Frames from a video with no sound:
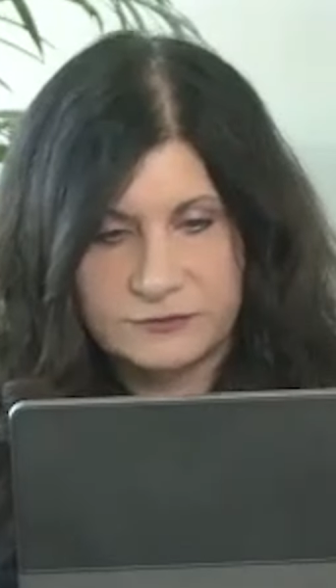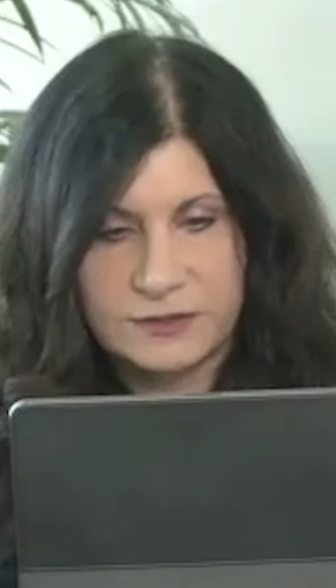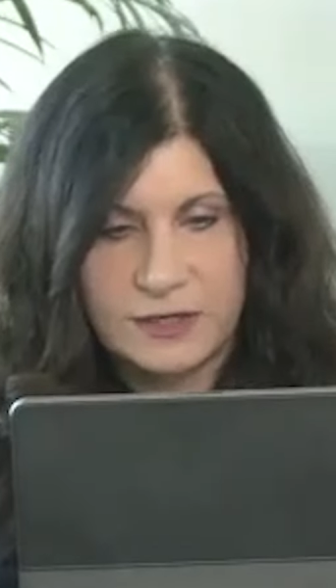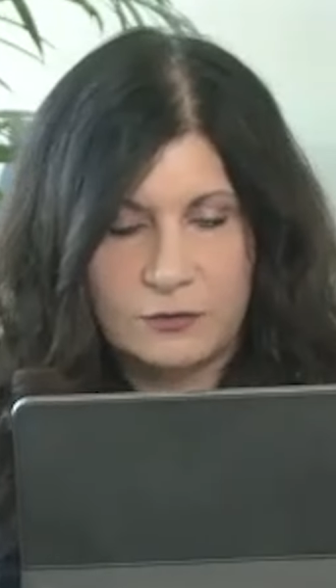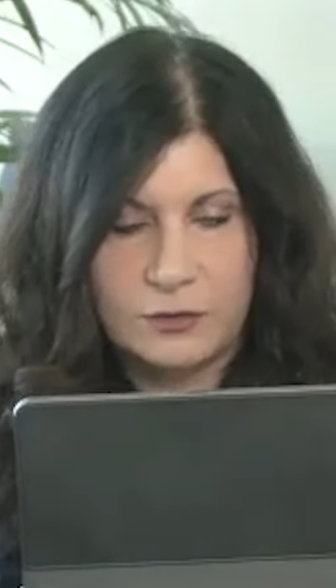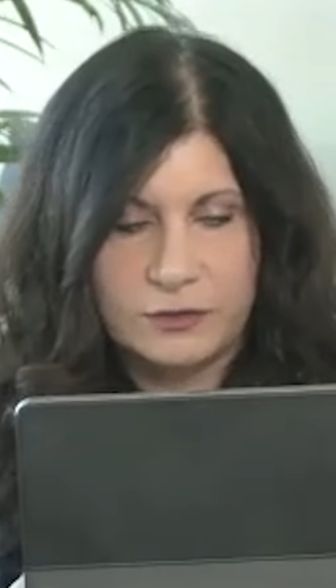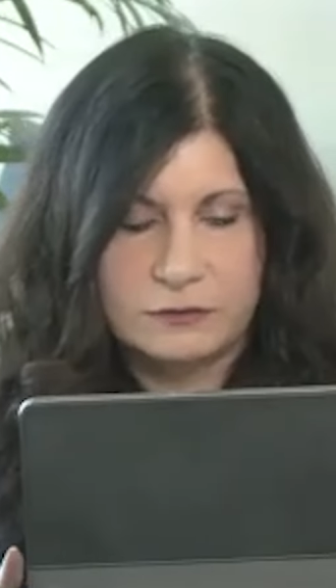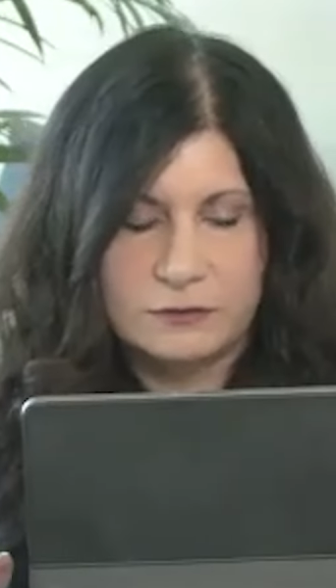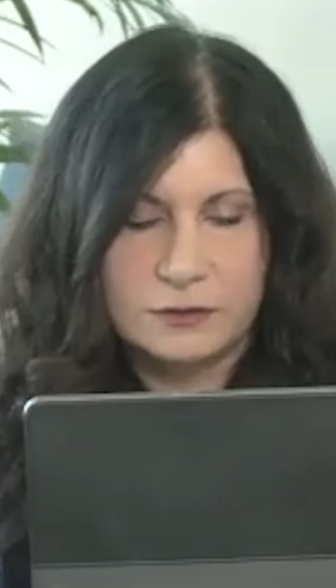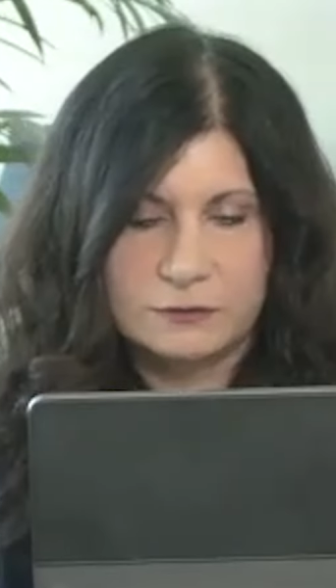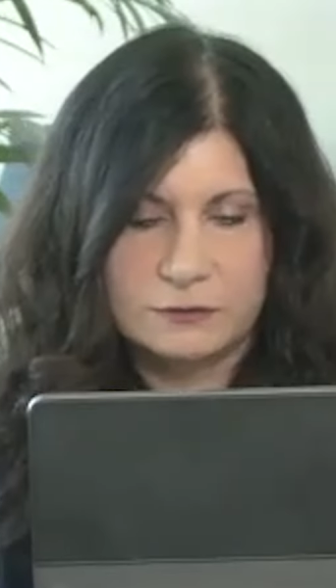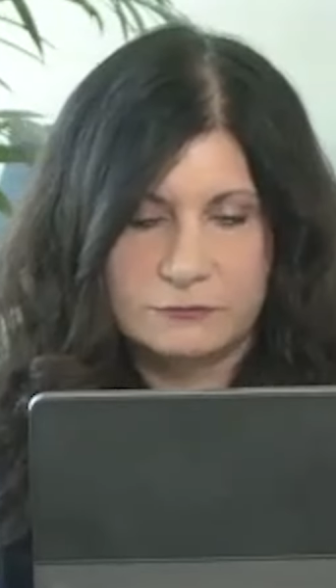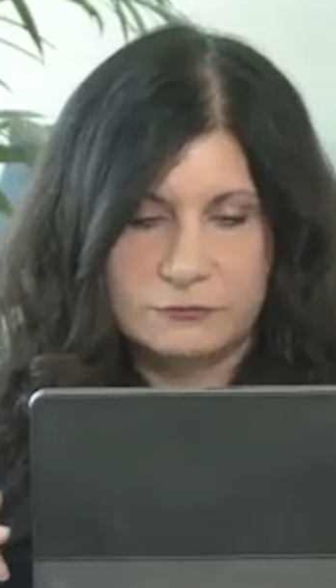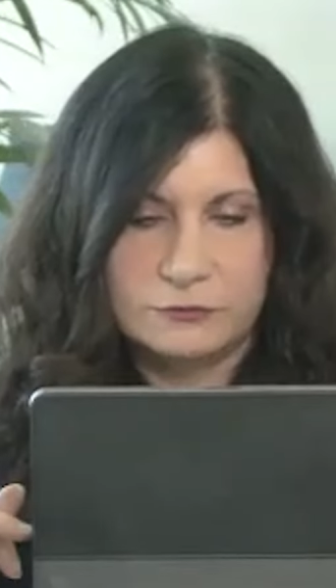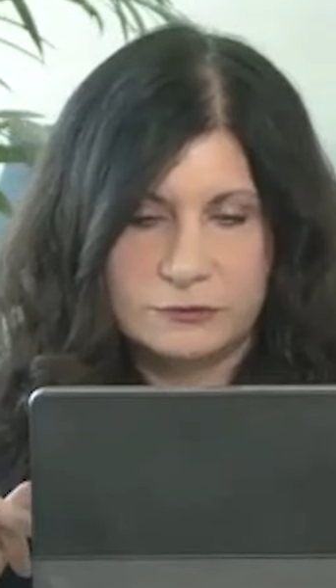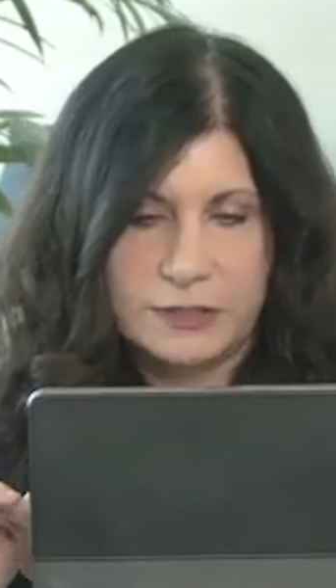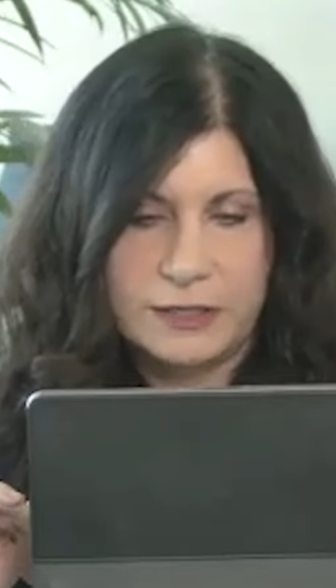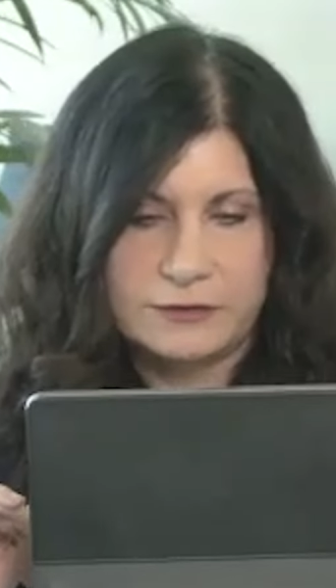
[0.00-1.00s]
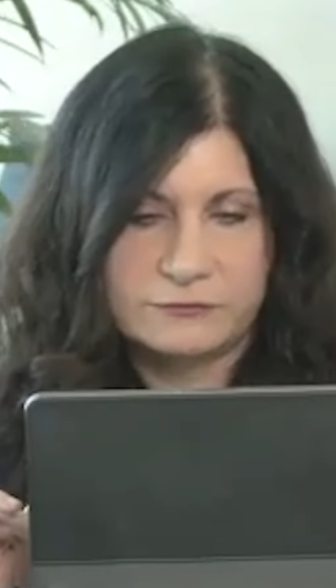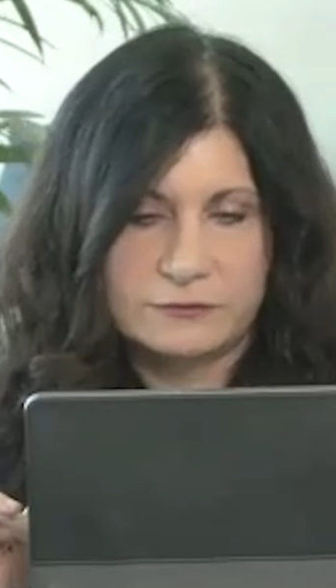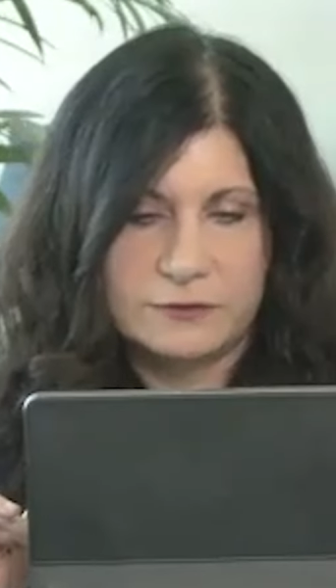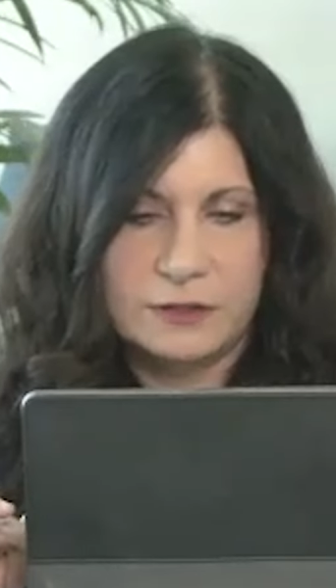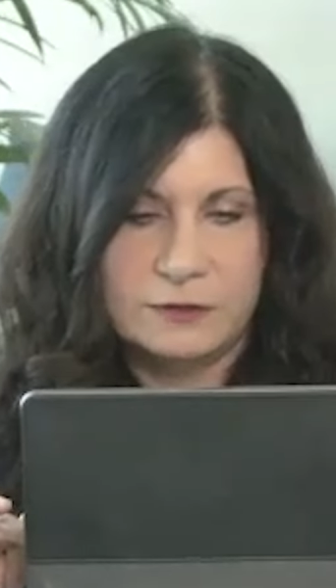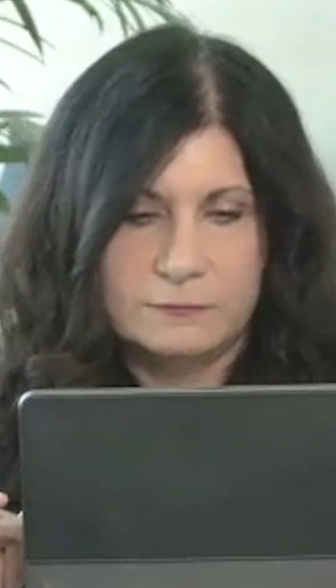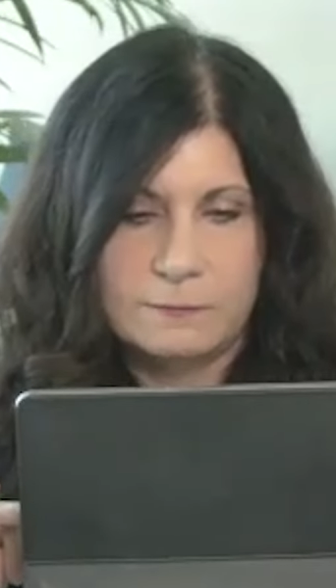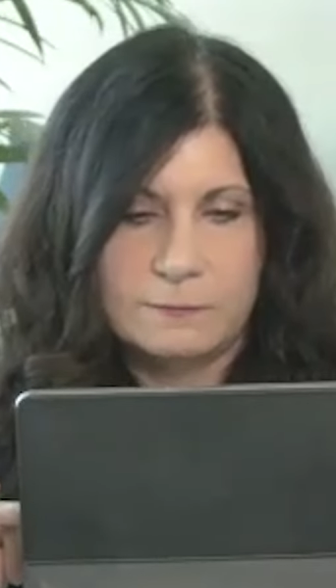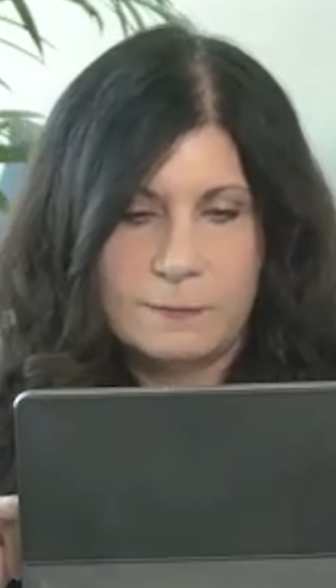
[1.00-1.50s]
go, I think is her last
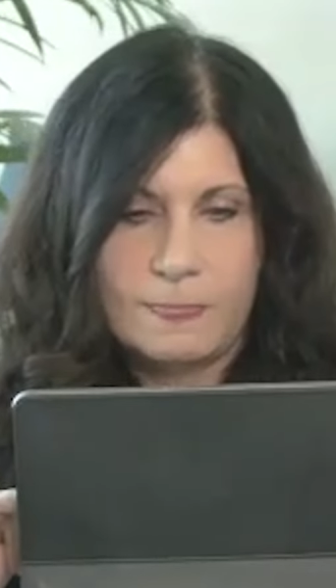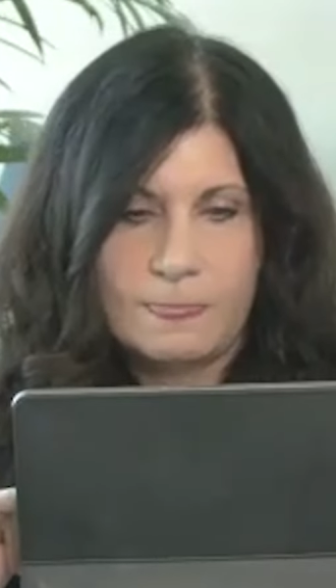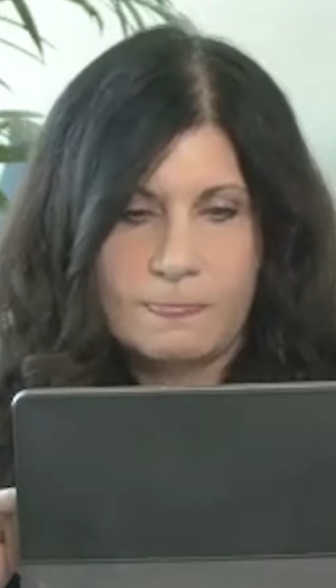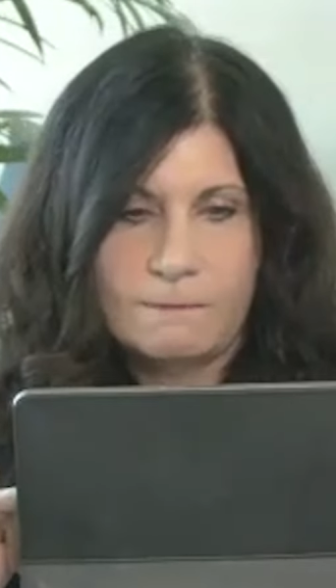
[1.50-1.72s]
name.